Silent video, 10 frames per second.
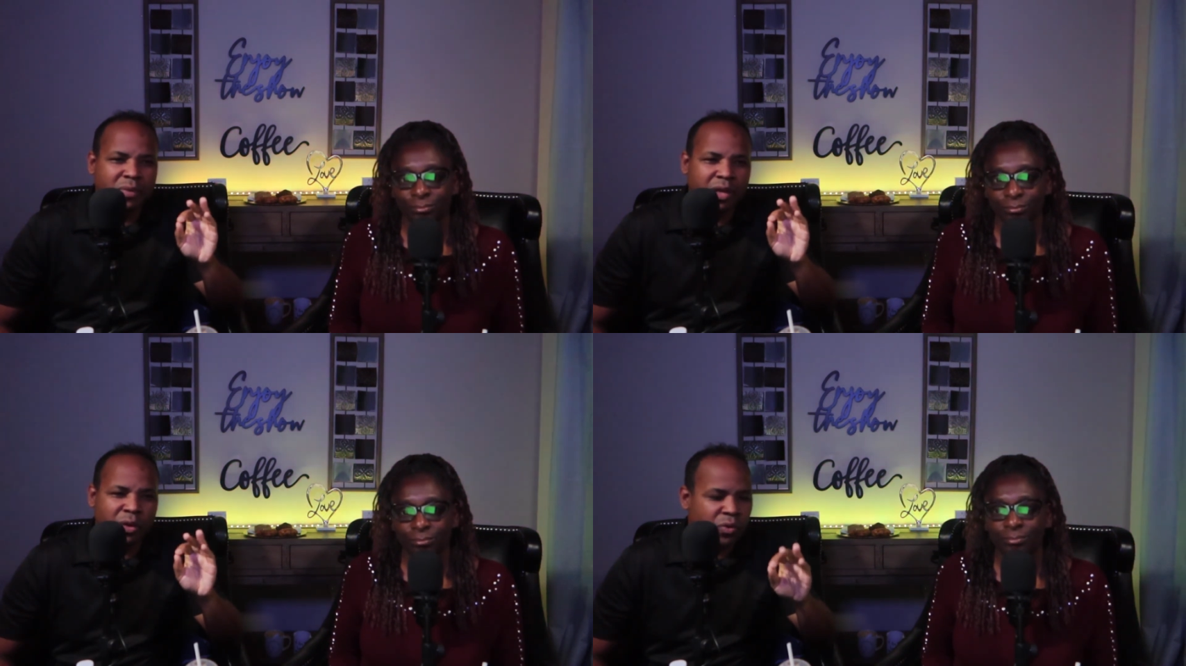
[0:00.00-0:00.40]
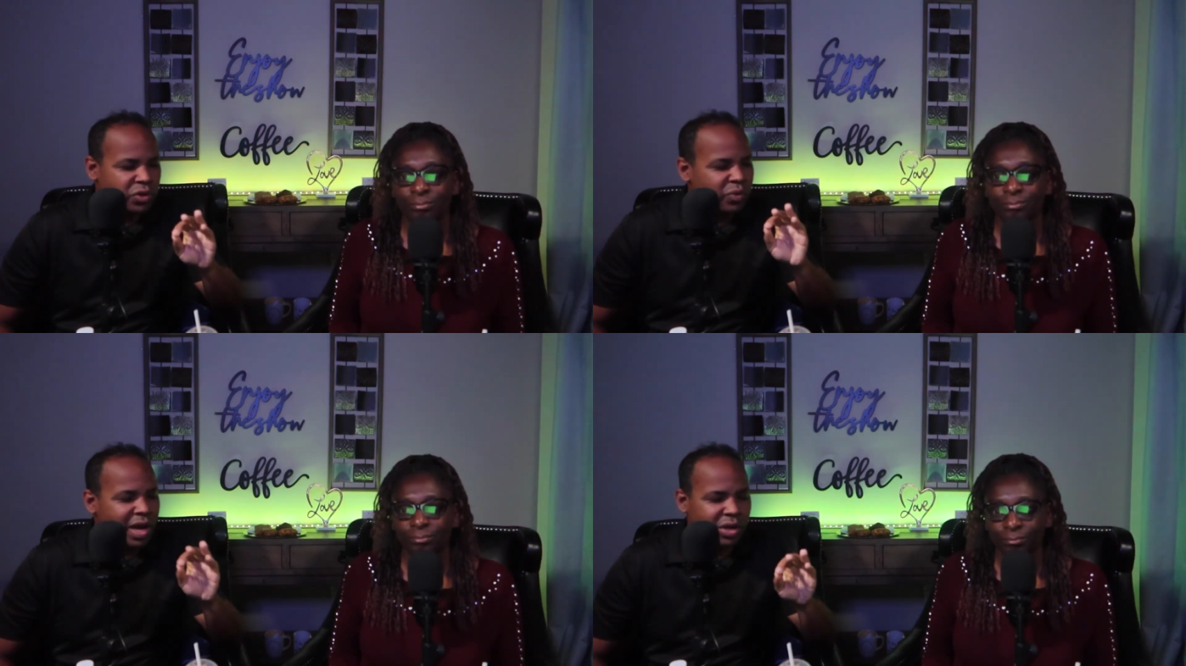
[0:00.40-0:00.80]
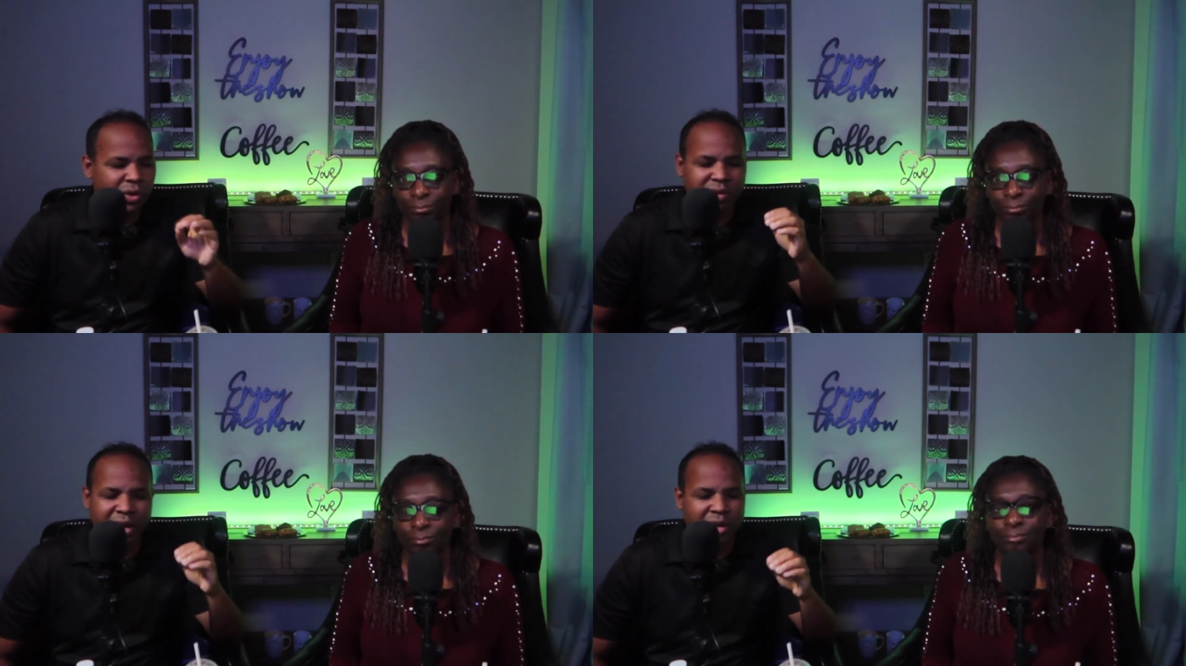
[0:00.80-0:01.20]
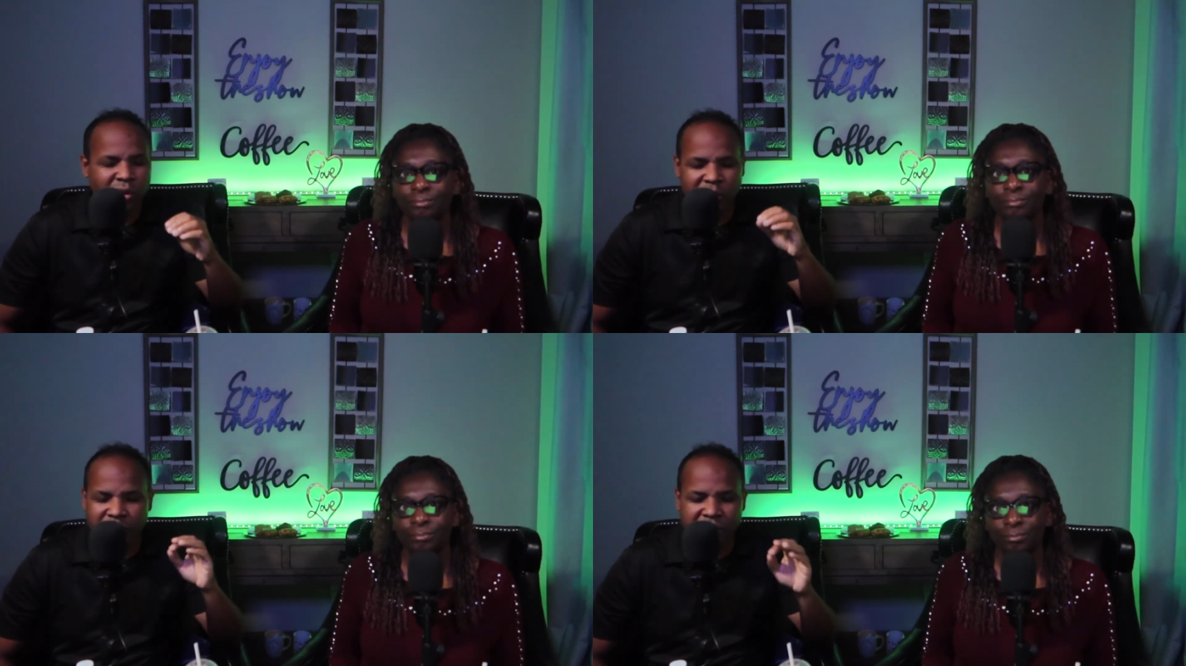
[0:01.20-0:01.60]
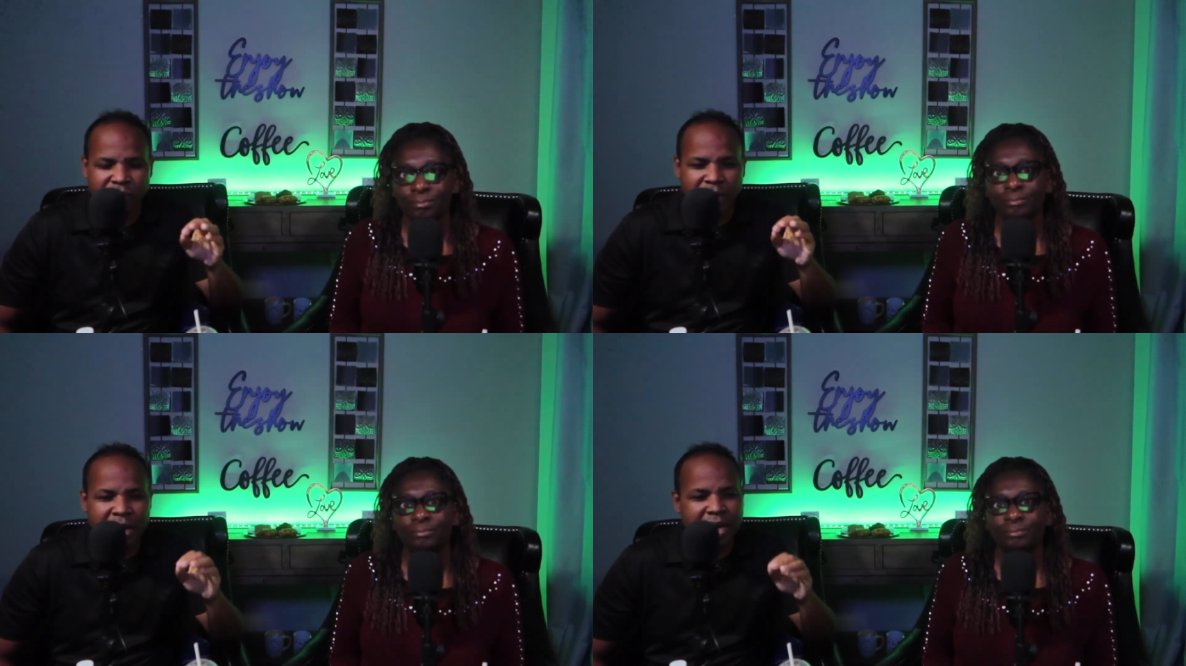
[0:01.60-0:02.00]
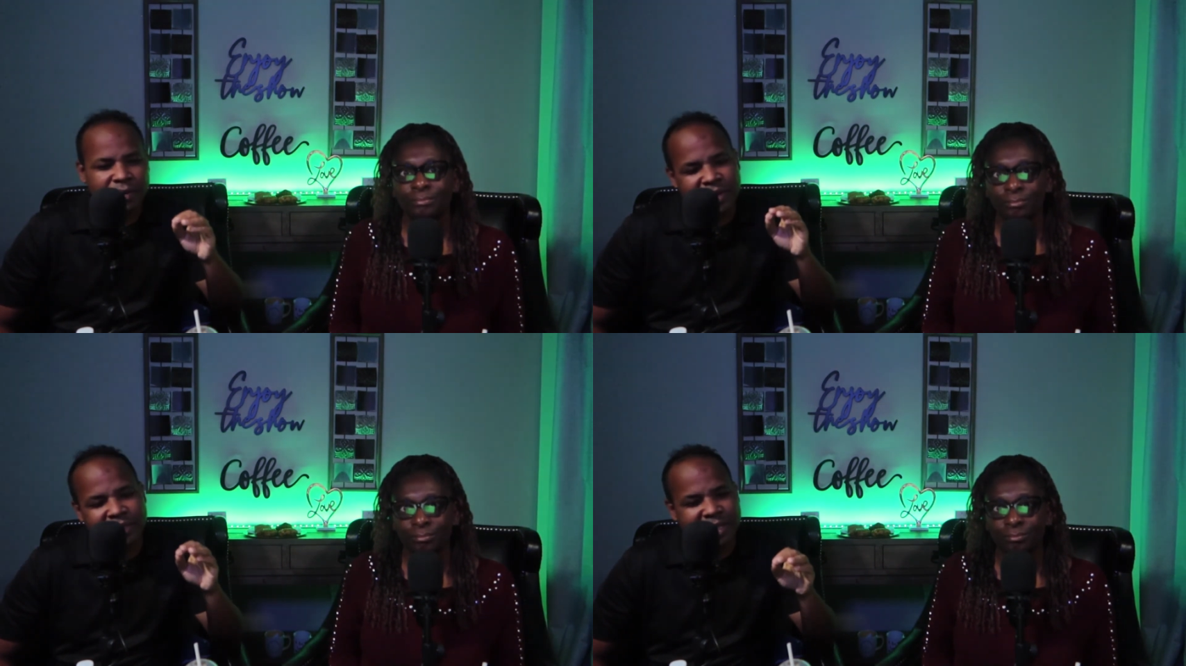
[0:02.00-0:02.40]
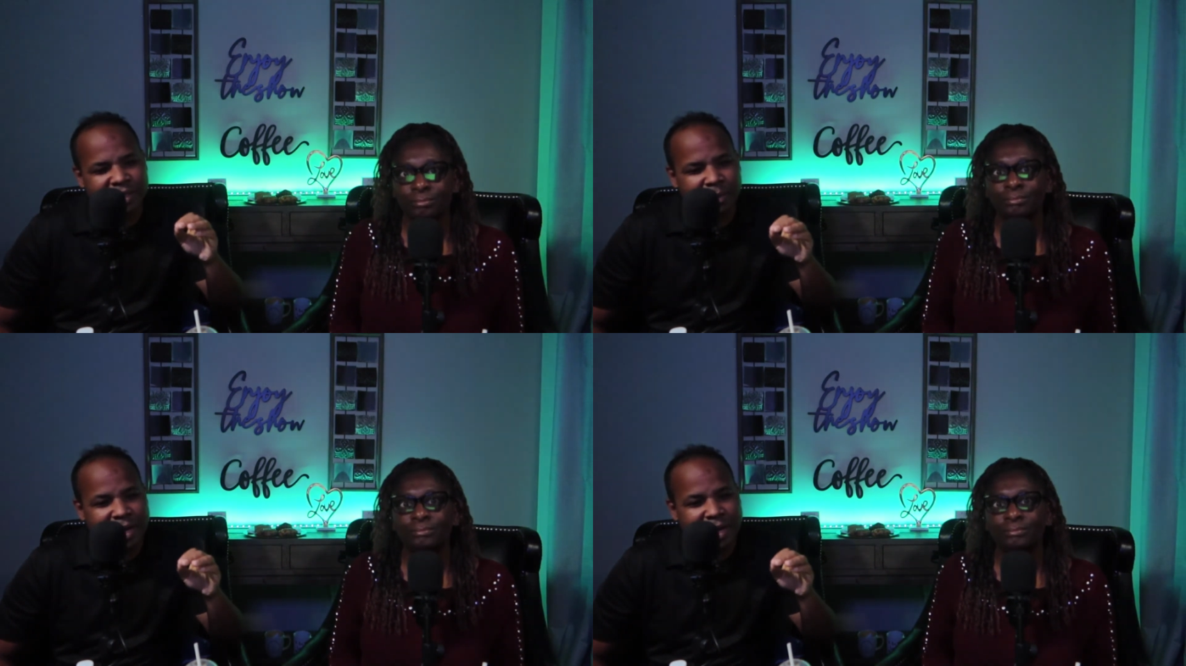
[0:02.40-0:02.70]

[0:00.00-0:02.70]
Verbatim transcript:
Speaker 1: And Chris Rock knows, and I know there's never a, if he said something